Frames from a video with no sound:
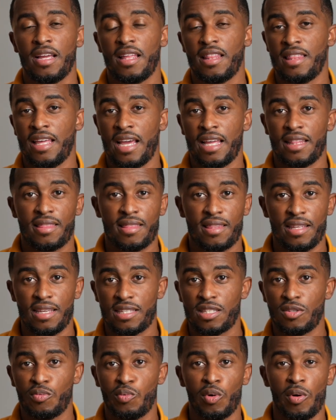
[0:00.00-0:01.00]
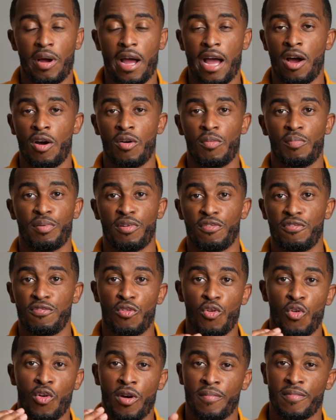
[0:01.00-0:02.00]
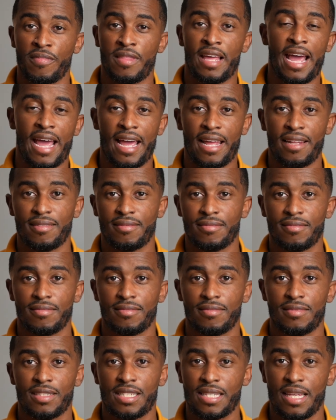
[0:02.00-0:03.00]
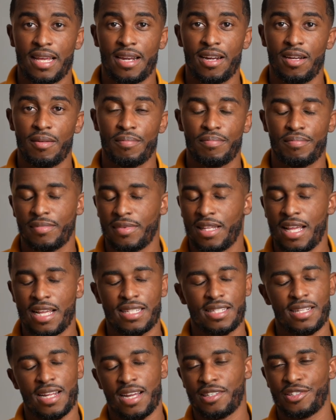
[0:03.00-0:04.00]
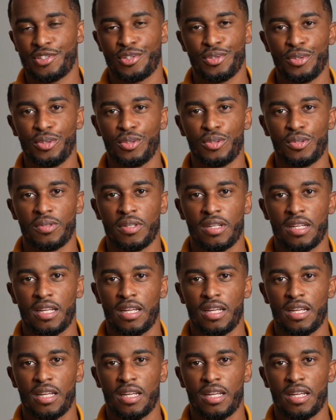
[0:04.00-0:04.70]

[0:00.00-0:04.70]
that this will outperform that setup. That's not true.